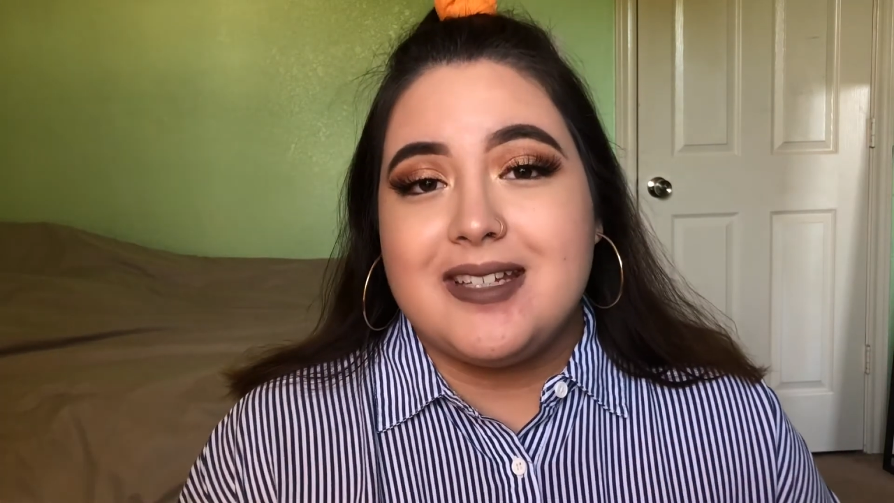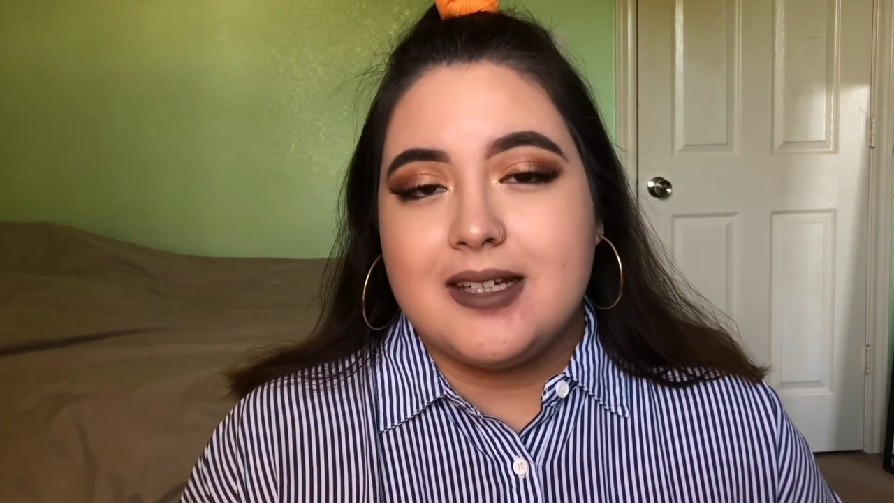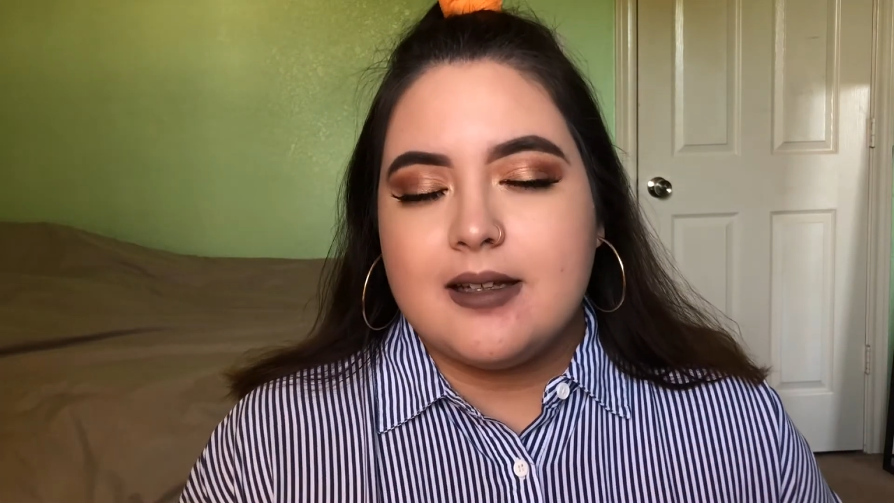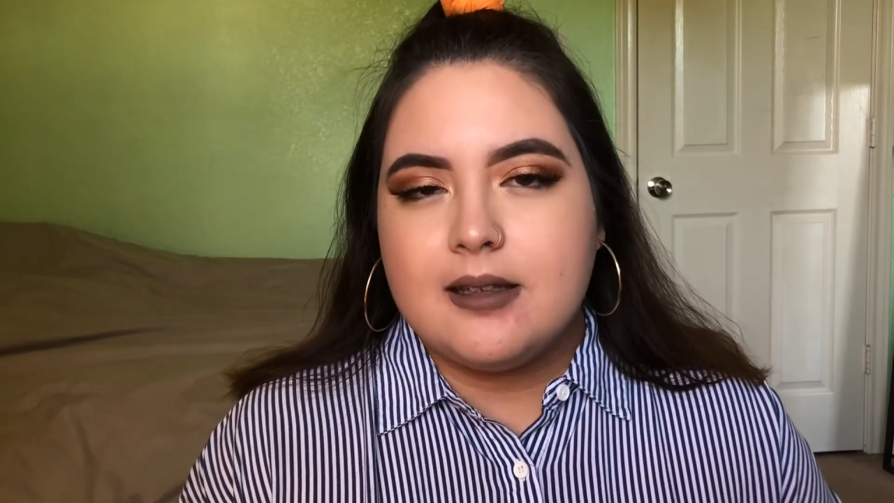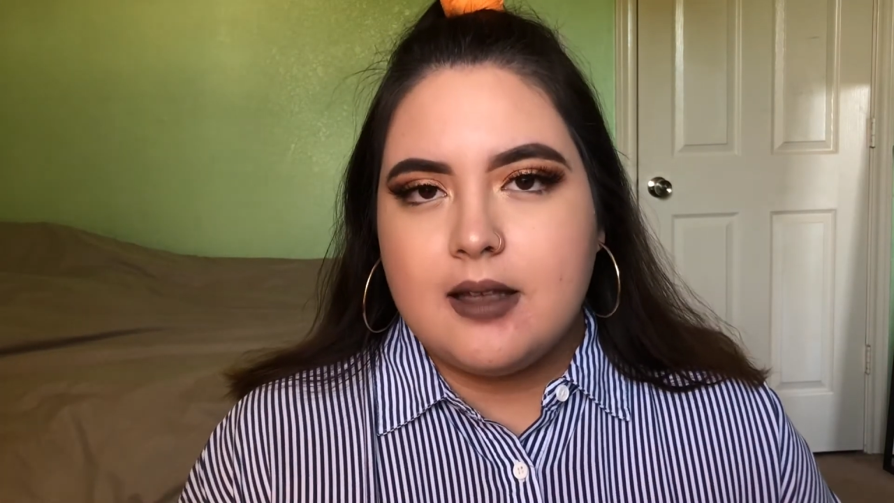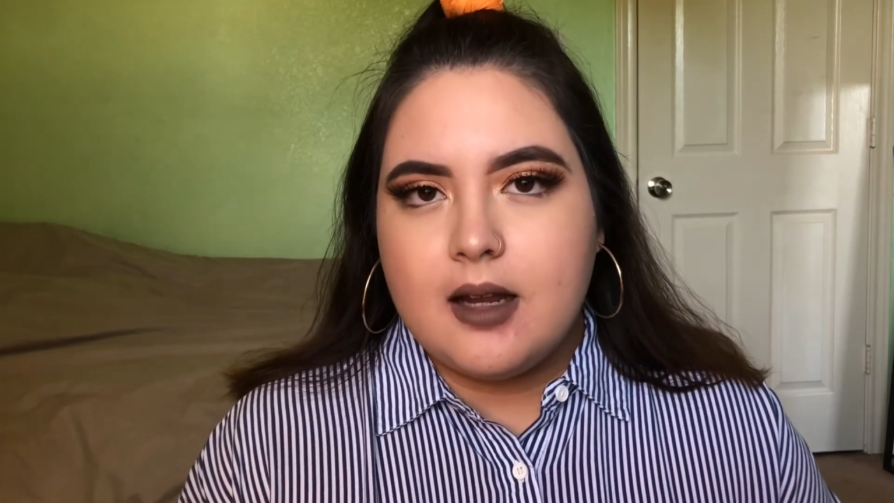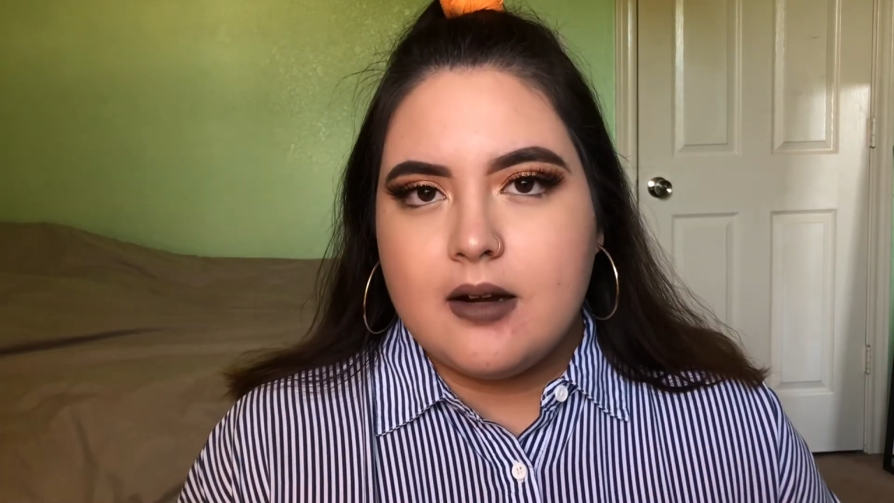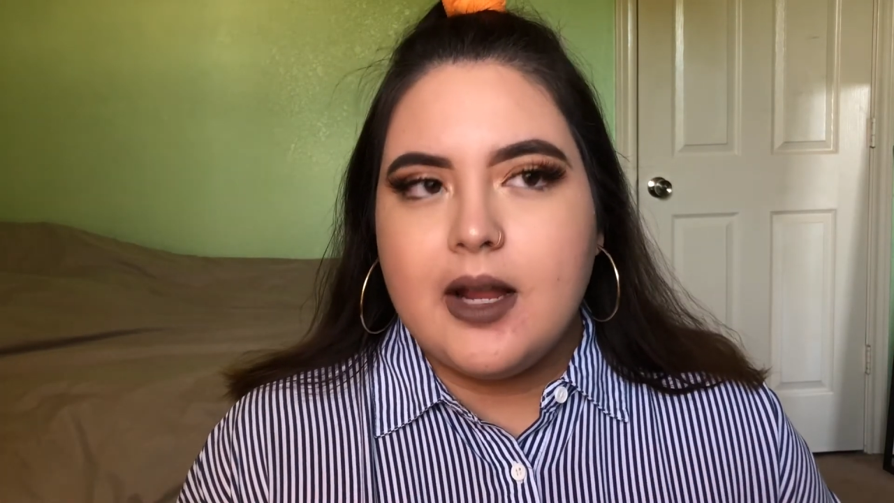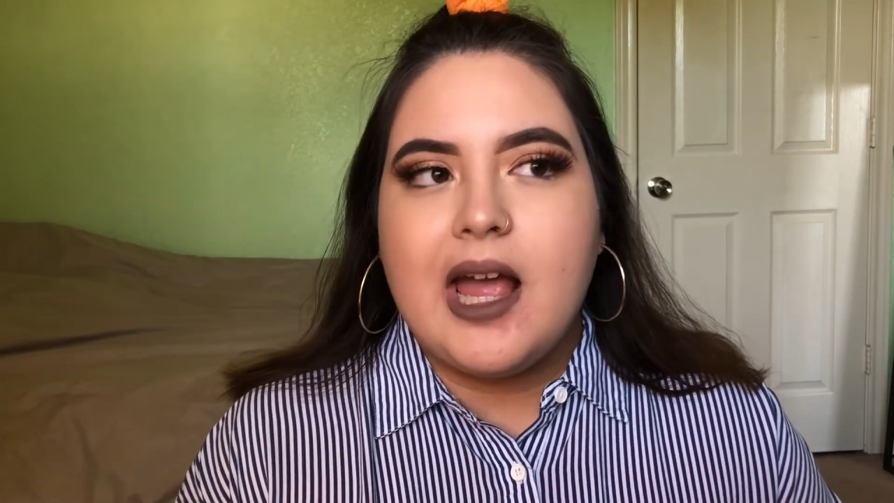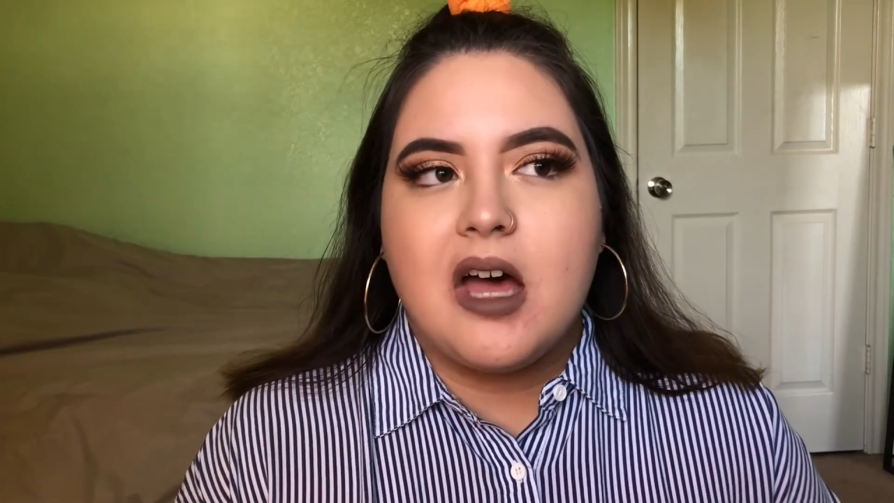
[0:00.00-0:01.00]

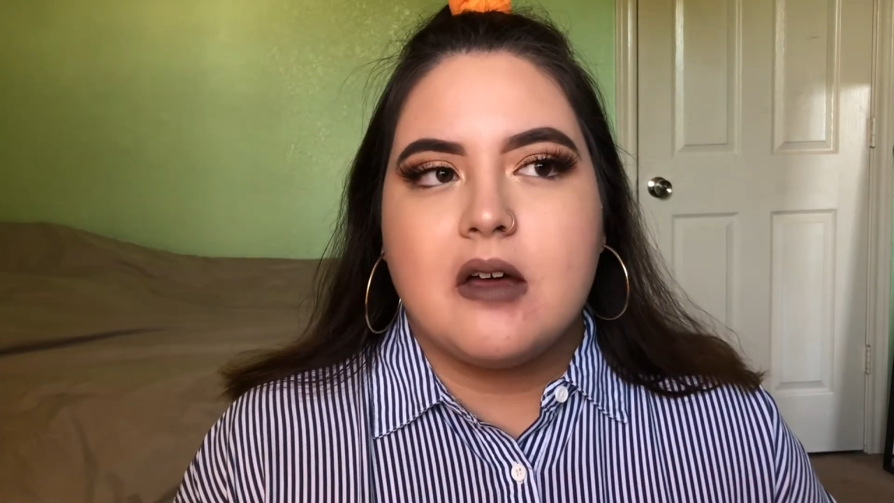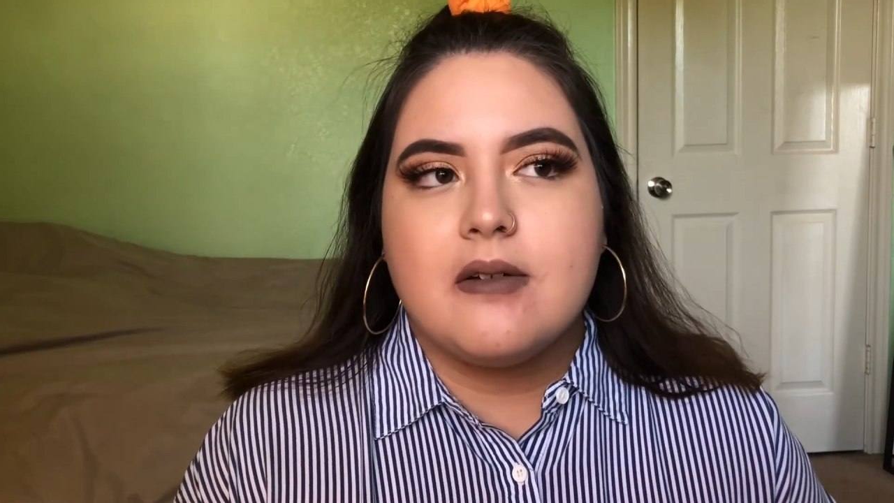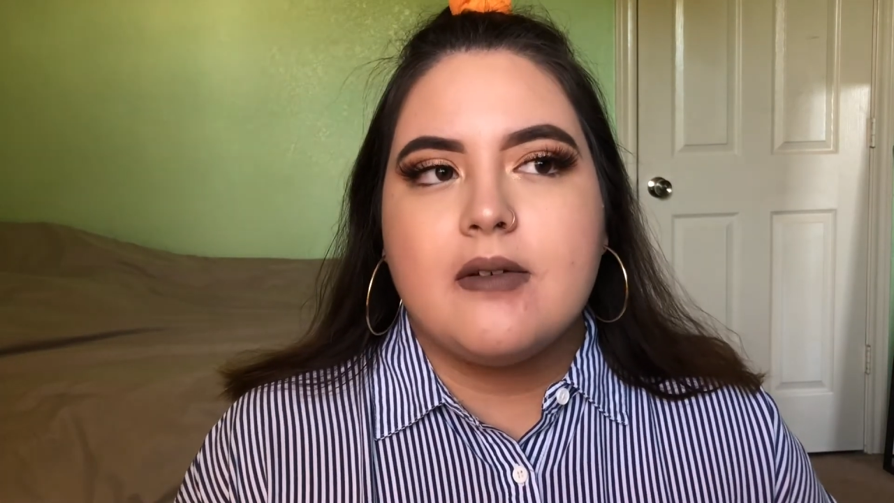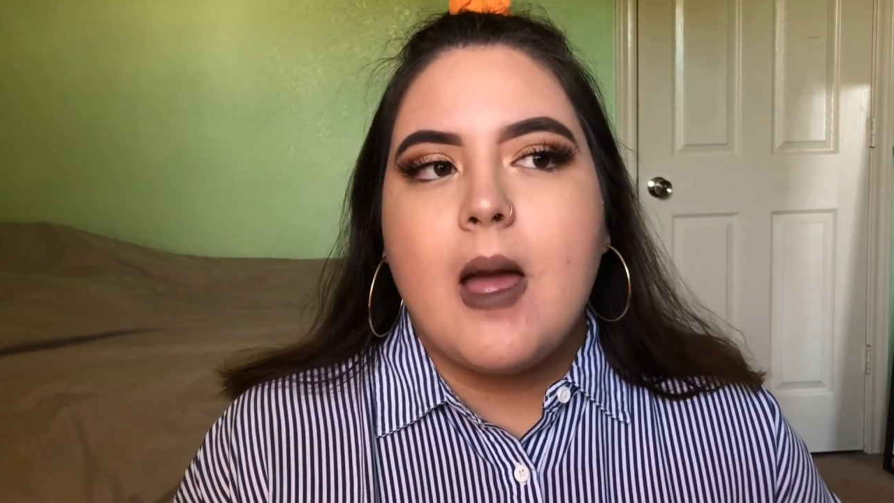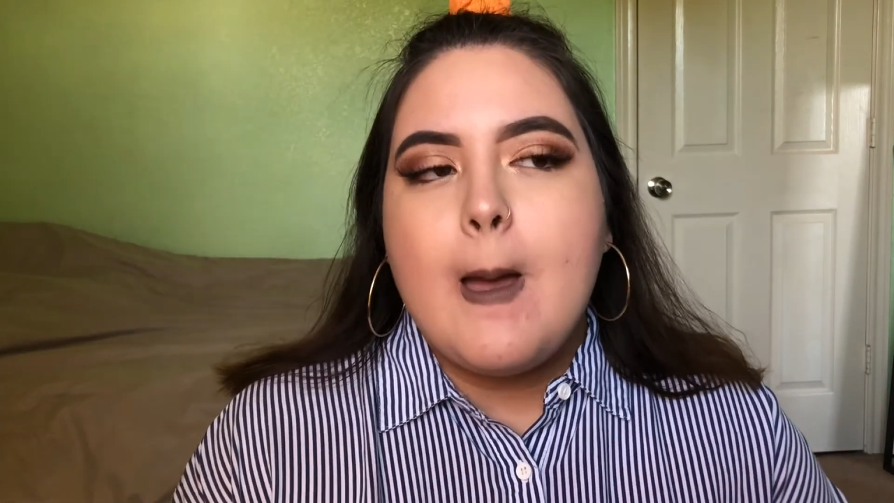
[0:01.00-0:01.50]
decluttering of